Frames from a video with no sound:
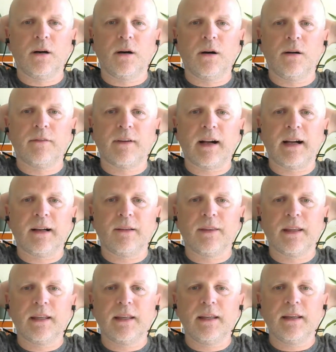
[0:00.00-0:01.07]
of how
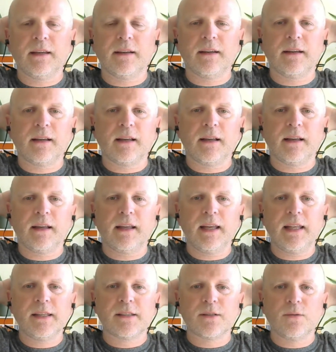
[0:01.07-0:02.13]
the
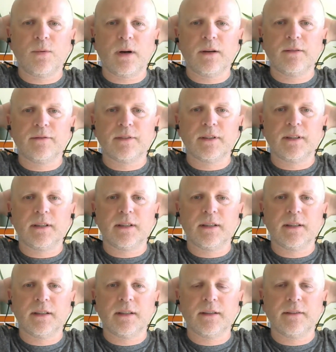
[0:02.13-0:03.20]
interwoven
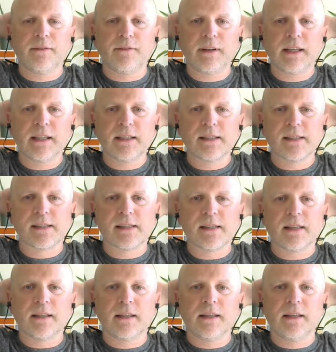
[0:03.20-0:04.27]
fingers
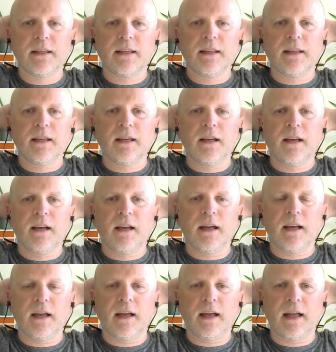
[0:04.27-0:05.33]

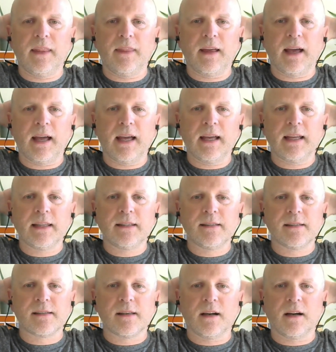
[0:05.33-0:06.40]
and the
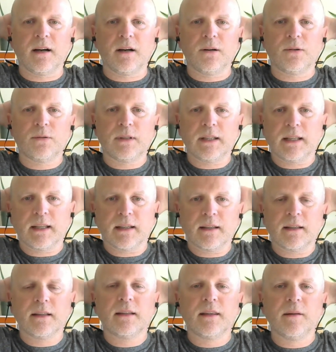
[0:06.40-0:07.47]
hands are holding
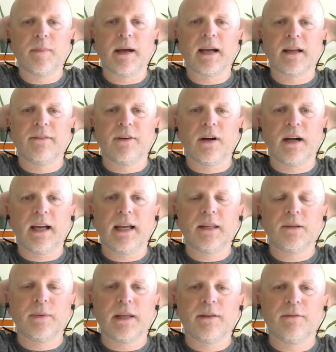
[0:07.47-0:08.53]
the back of our head.
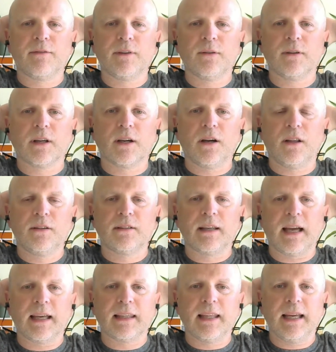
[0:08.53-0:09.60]
We can feel the
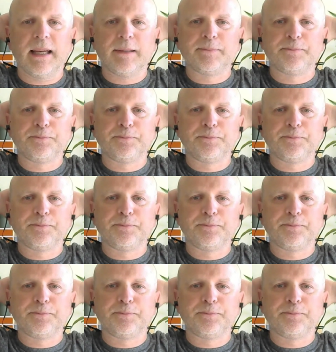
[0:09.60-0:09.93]
contact there.